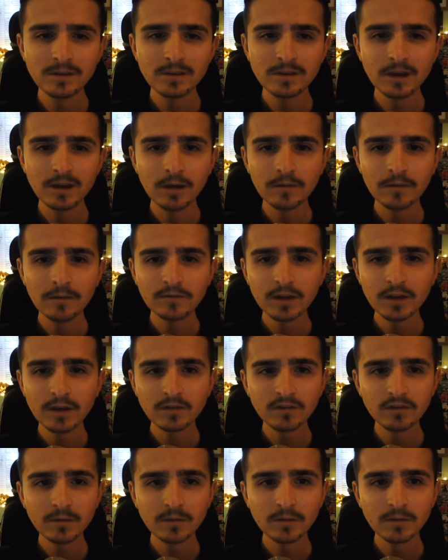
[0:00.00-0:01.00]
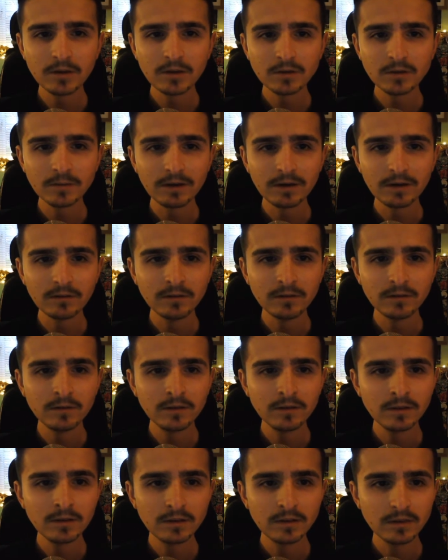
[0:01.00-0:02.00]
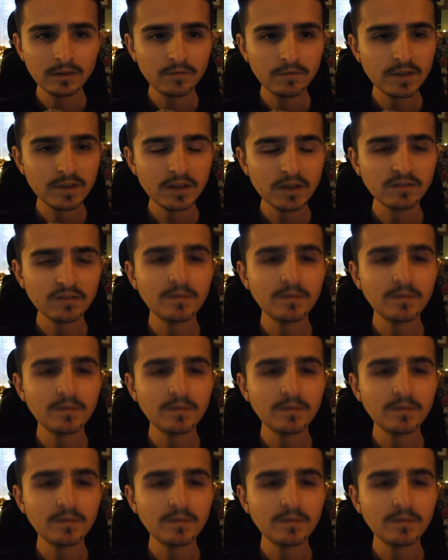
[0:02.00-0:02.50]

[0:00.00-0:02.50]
I've learned so much about the videos